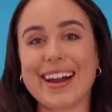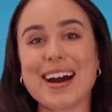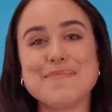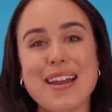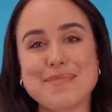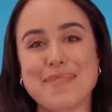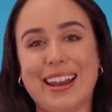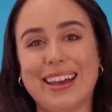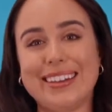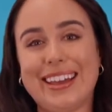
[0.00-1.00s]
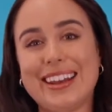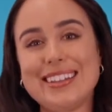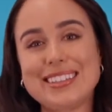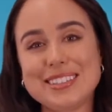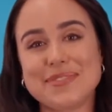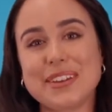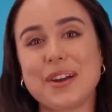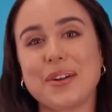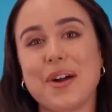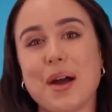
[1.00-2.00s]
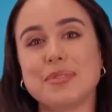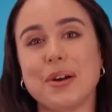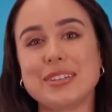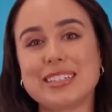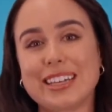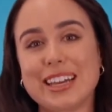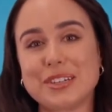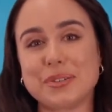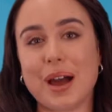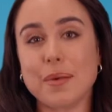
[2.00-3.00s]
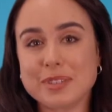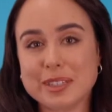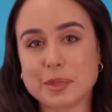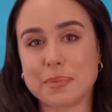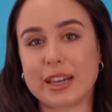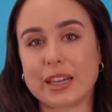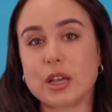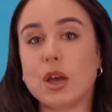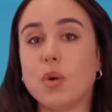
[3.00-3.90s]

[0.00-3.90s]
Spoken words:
I'm Annabella, and in this video I'm going to get you up to speed